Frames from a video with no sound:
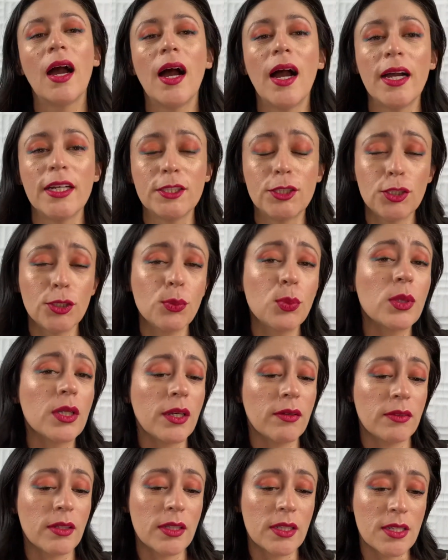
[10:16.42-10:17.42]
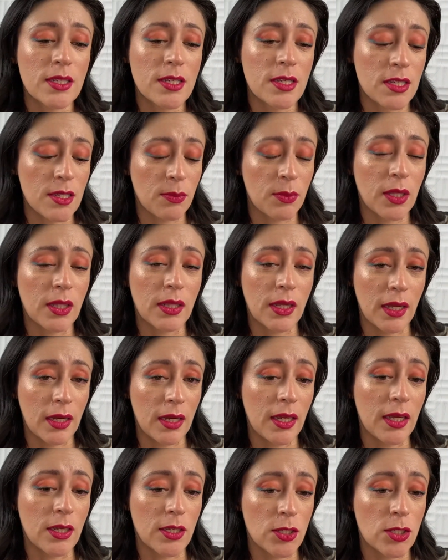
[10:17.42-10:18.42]
I do believe that this is something that
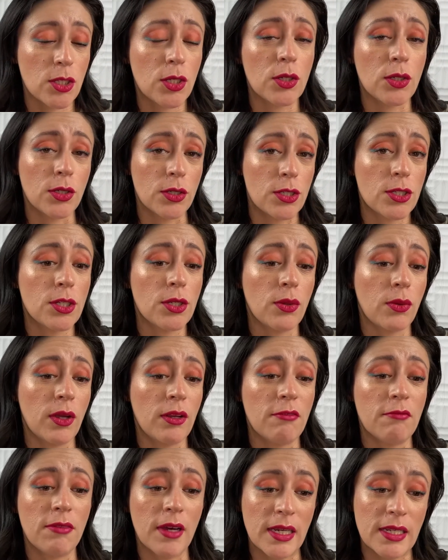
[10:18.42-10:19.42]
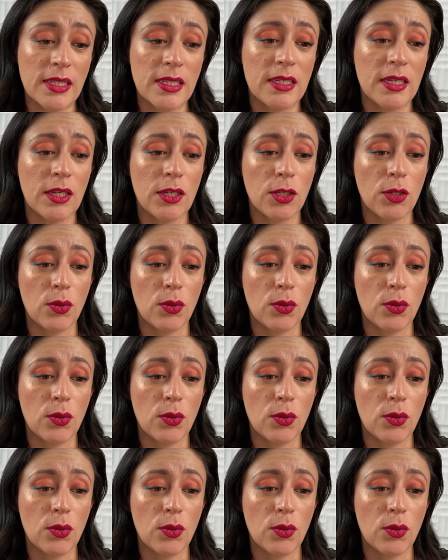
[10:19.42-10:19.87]
is good to invest in.